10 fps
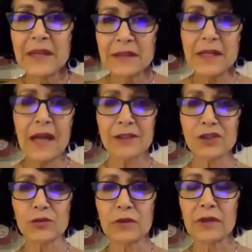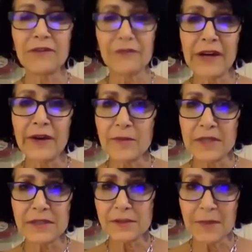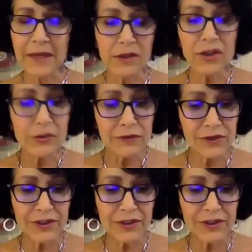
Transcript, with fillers: natural environments make a huge